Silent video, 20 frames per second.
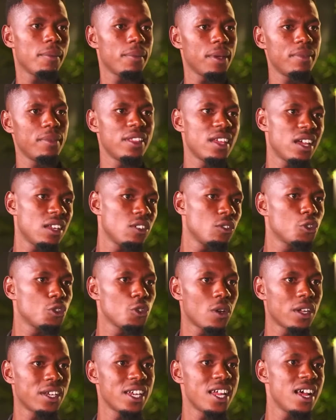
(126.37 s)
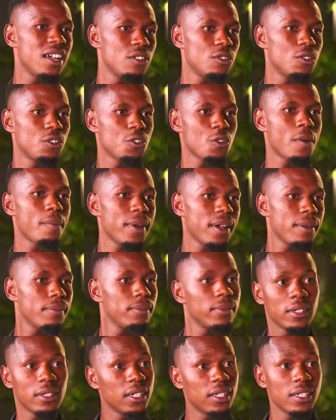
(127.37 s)
they are not your dad or your mom.
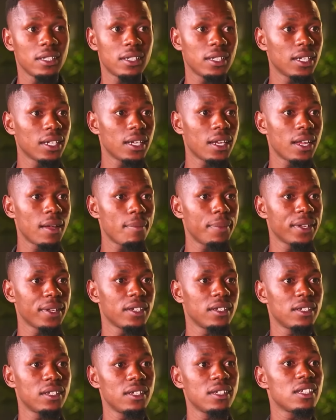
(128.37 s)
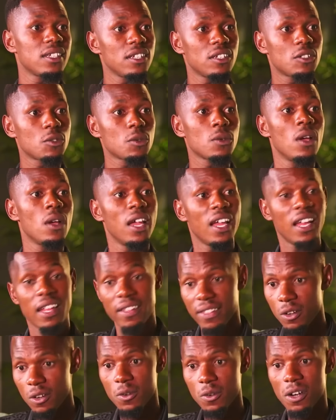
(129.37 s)
Anything can happen. Isn't it true? And
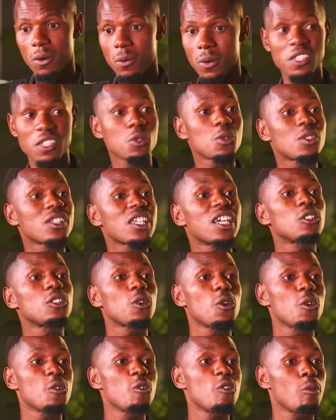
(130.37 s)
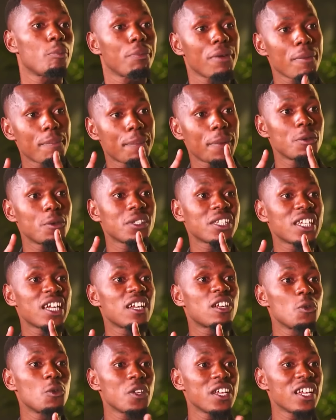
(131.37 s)
then once you start growing with people, you start
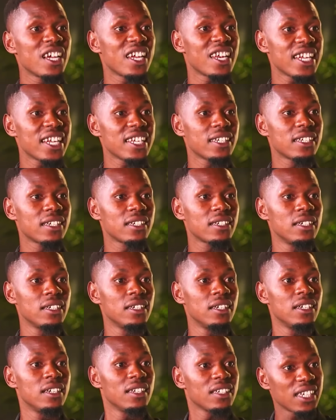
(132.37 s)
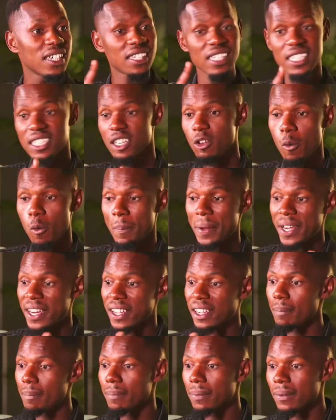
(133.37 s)
looking alike. So isn't it
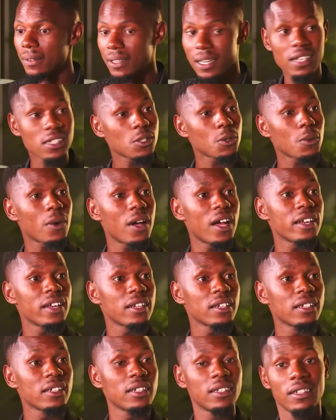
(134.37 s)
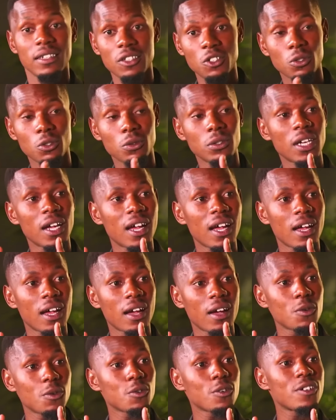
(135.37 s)
kupeleka class one, you are
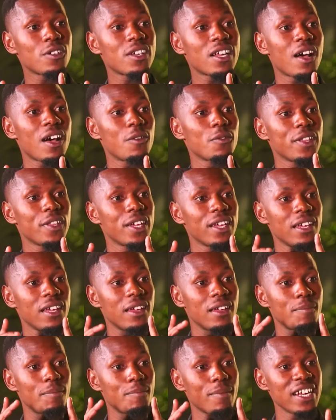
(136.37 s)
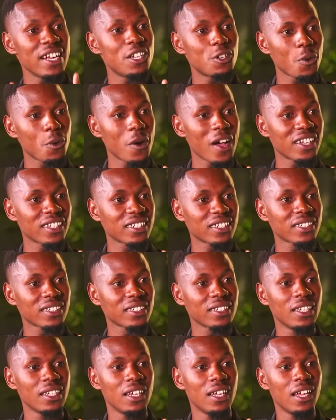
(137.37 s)
unaona how the mind works.
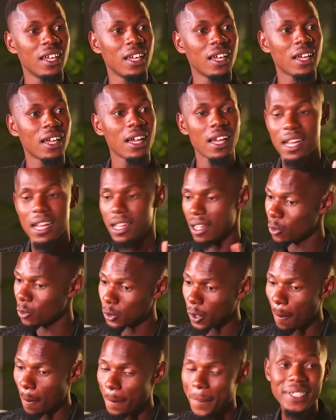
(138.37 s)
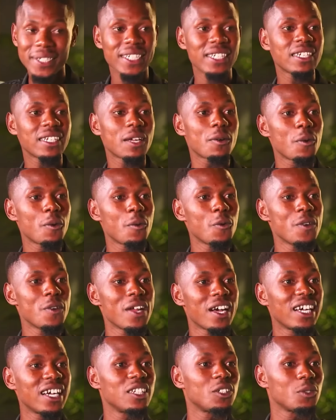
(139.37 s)
Utapata hata wewe
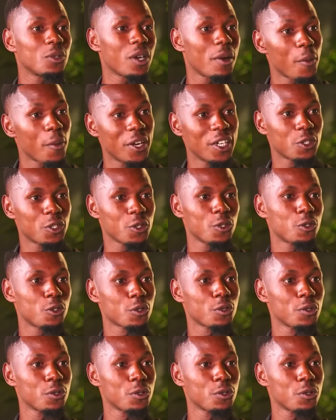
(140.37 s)
unakaa tu kama watoto.